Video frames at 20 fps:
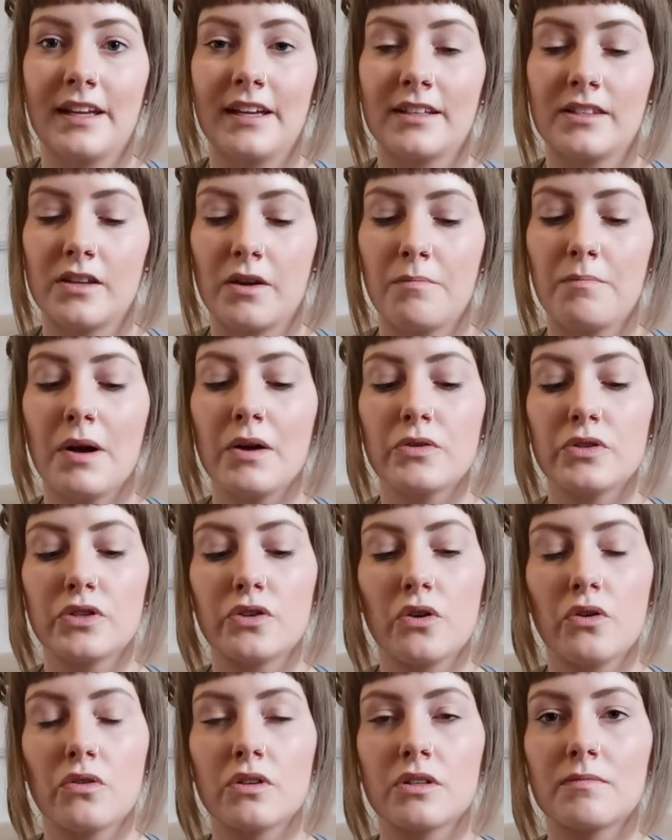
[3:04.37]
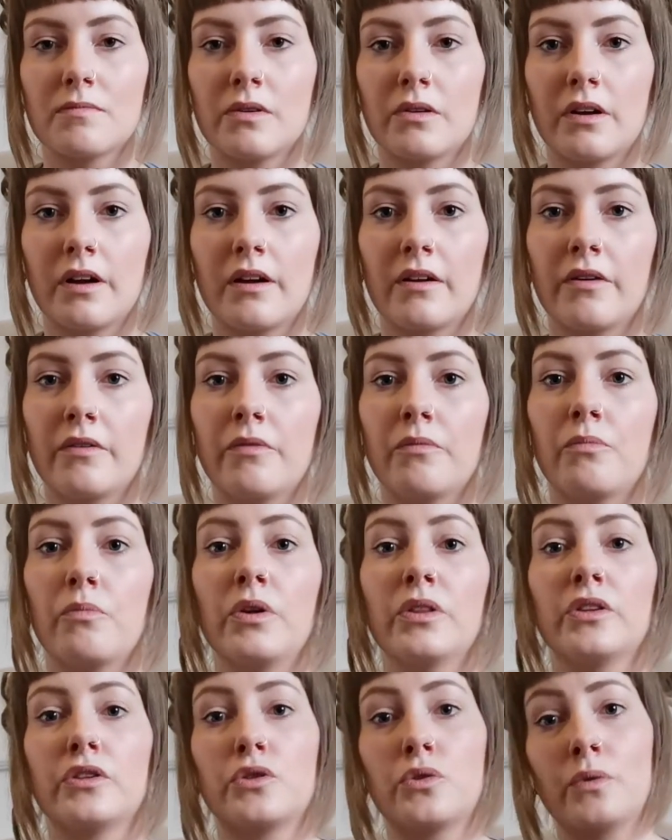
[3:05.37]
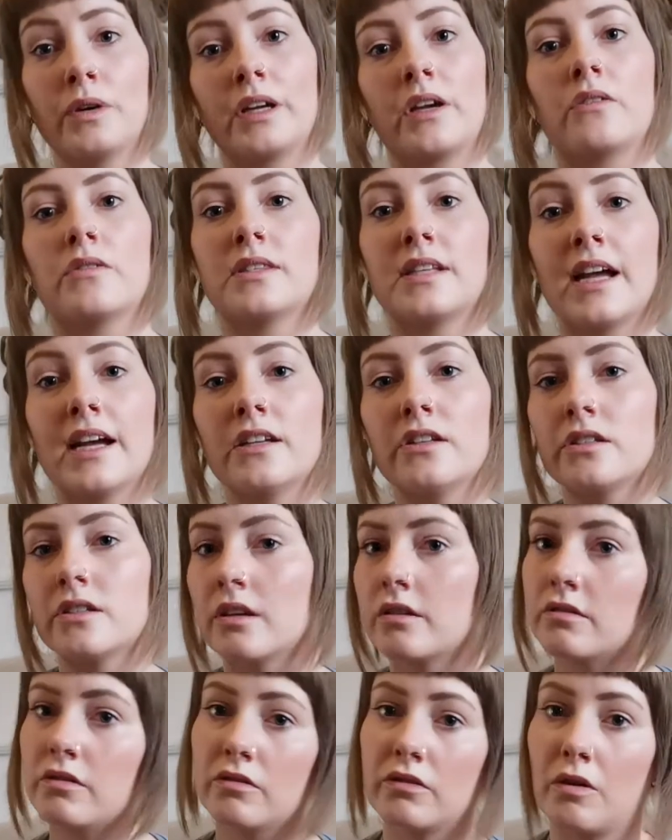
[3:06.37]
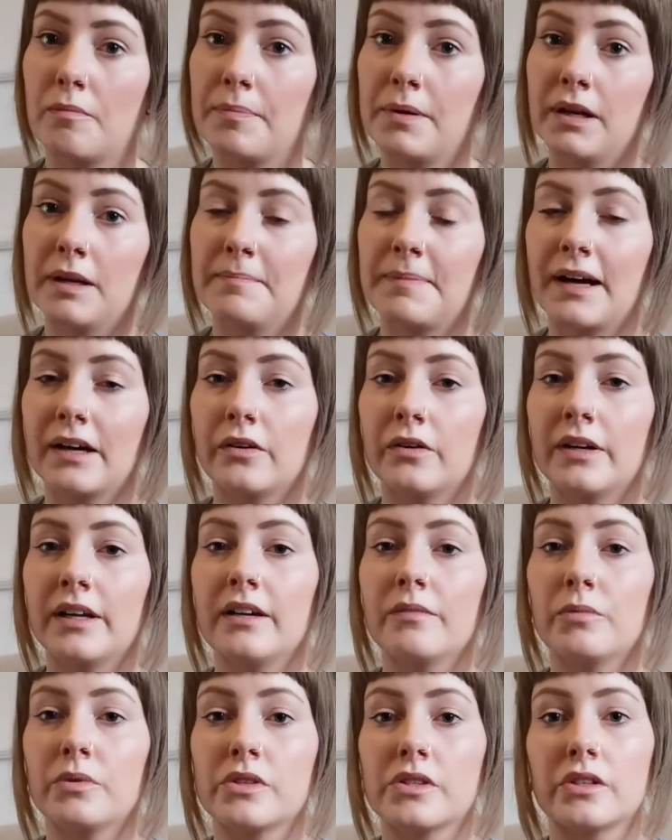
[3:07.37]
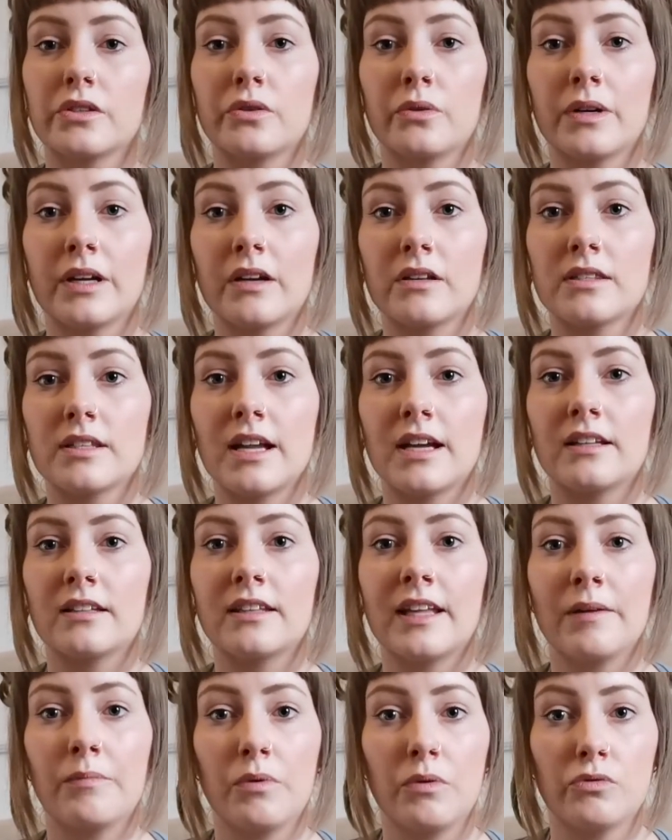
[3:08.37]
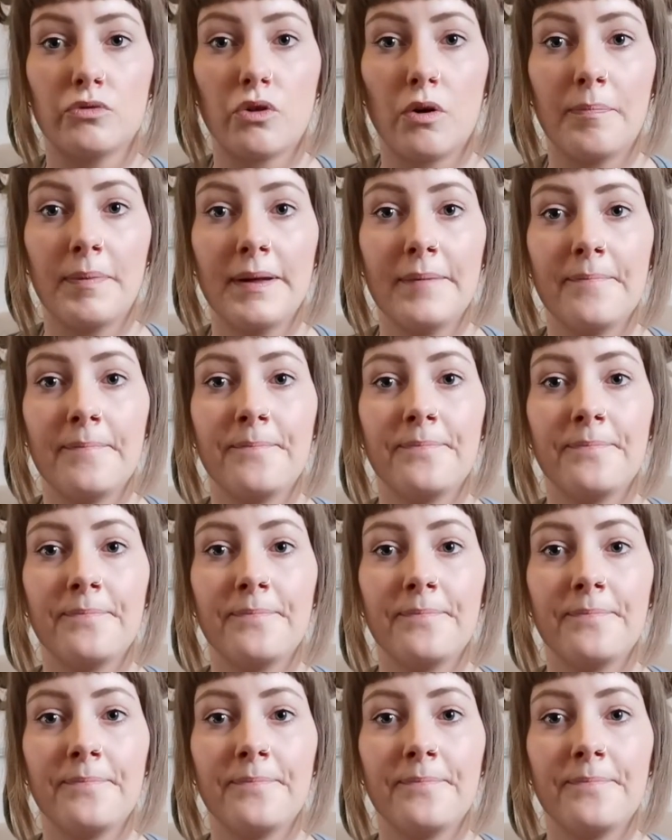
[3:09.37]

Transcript: So most dogs will go when the toy goes dead, so you're not pulling back on it. Once the toy goes dead, they will drop it.